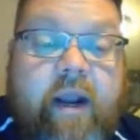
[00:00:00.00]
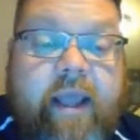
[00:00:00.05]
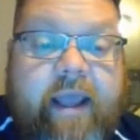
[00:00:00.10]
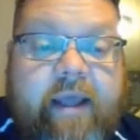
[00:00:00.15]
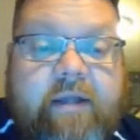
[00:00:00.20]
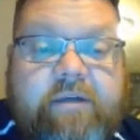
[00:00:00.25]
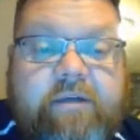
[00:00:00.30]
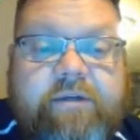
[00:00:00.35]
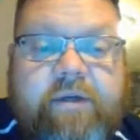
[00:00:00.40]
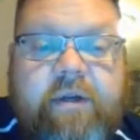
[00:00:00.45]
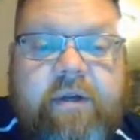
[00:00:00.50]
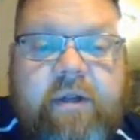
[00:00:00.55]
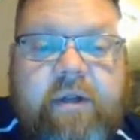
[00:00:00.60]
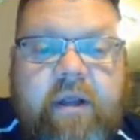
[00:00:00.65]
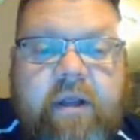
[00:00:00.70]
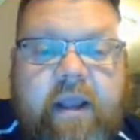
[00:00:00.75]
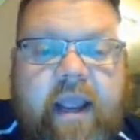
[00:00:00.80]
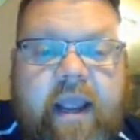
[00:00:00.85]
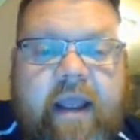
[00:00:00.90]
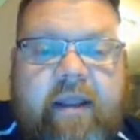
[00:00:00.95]
edge,
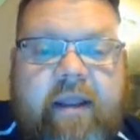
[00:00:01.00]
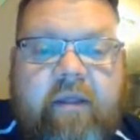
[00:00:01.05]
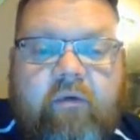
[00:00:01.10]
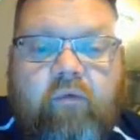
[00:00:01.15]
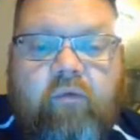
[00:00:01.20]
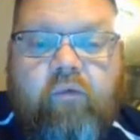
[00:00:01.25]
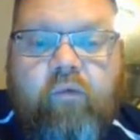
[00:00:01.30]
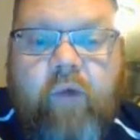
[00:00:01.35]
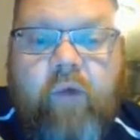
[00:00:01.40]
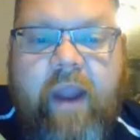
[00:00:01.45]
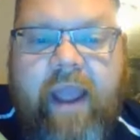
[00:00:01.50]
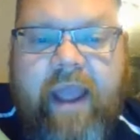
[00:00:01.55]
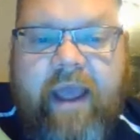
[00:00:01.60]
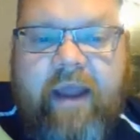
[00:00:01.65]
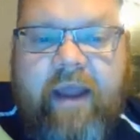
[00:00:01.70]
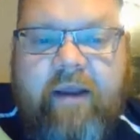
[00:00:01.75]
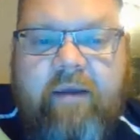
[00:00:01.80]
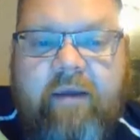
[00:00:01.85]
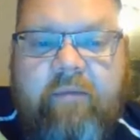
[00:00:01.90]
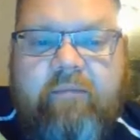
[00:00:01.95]
and the
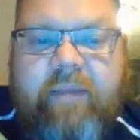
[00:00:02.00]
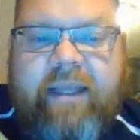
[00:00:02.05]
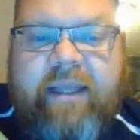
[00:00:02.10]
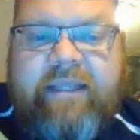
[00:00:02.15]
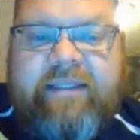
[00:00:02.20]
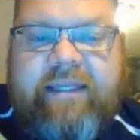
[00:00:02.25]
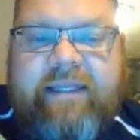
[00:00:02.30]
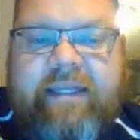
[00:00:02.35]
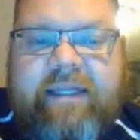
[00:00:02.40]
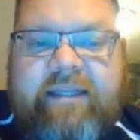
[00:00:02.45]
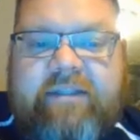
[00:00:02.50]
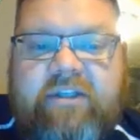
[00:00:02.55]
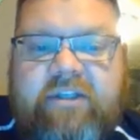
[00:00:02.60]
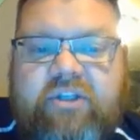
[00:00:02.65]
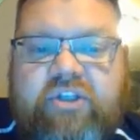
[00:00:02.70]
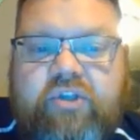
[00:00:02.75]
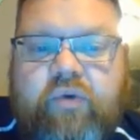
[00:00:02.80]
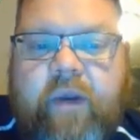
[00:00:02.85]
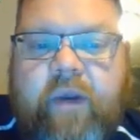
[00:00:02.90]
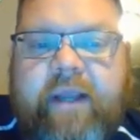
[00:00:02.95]
red means that it's a
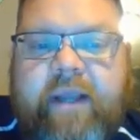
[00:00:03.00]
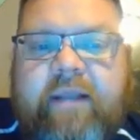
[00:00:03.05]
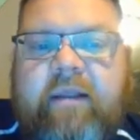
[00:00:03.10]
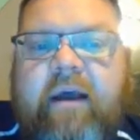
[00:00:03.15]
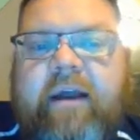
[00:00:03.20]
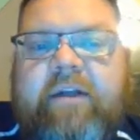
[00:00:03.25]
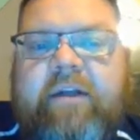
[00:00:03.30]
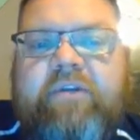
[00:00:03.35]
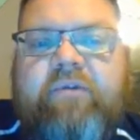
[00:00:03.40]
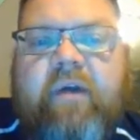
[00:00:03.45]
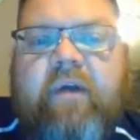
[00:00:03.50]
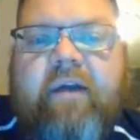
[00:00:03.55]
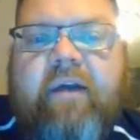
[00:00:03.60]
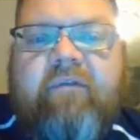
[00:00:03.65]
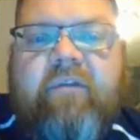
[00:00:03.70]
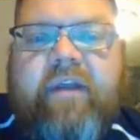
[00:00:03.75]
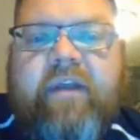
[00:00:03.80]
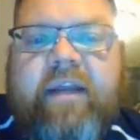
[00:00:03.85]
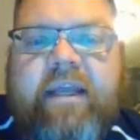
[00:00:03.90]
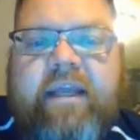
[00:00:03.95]
straight line
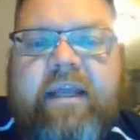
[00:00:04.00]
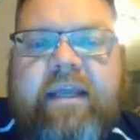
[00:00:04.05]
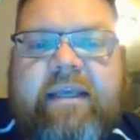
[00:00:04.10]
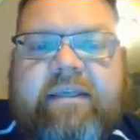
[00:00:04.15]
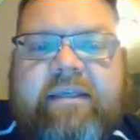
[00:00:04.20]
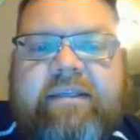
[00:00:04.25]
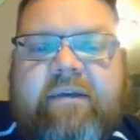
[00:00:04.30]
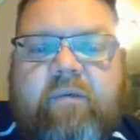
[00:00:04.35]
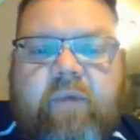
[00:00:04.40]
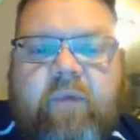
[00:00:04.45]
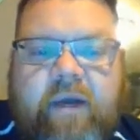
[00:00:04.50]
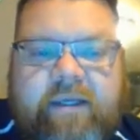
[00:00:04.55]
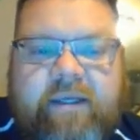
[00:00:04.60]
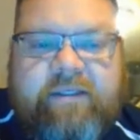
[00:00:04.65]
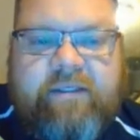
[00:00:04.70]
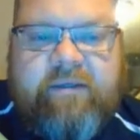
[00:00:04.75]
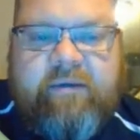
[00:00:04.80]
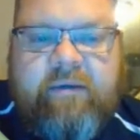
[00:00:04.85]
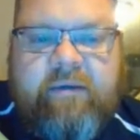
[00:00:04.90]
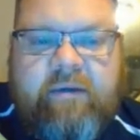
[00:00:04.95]
traveling east and
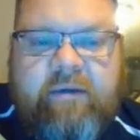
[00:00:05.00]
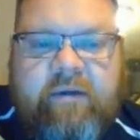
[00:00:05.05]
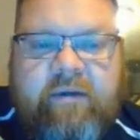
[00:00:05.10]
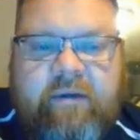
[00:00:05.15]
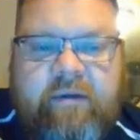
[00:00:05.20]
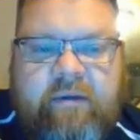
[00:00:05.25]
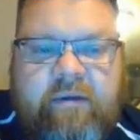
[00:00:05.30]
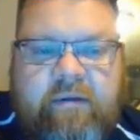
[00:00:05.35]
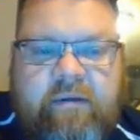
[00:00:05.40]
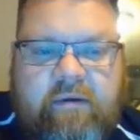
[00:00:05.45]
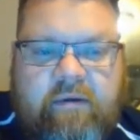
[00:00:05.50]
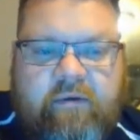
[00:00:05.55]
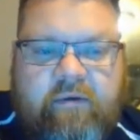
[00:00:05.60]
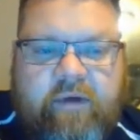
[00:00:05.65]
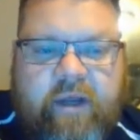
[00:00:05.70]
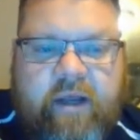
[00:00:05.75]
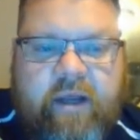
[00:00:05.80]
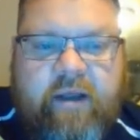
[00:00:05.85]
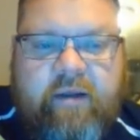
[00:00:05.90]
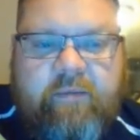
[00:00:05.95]
west.
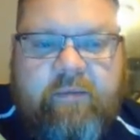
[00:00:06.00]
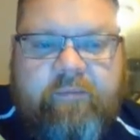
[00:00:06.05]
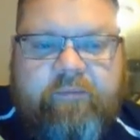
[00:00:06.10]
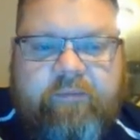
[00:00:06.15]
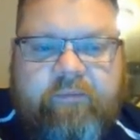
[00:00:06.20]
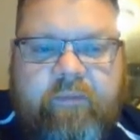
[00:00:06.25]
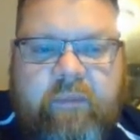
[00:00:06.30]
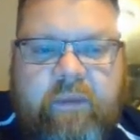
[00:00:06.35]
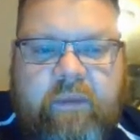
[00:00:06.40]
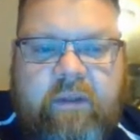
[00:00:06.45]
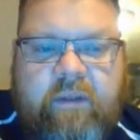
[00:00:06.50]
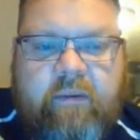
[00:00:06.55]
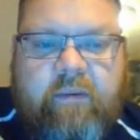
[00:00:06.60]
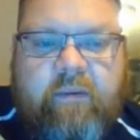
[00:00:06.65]
Okay, I'm